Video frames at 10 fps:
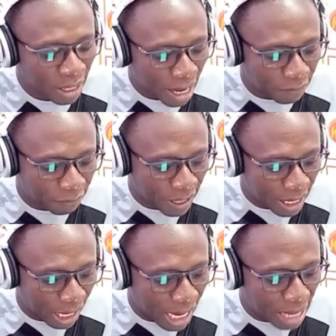after
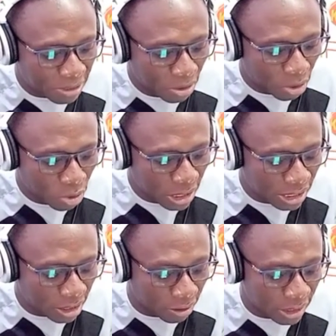clubs including
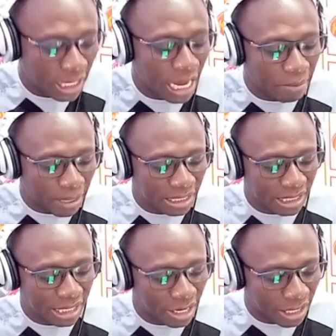Chelsea and
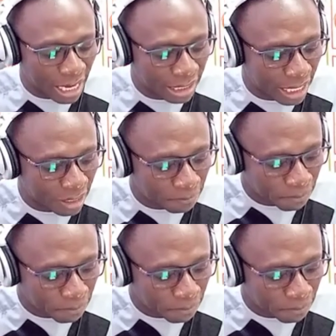Manchester United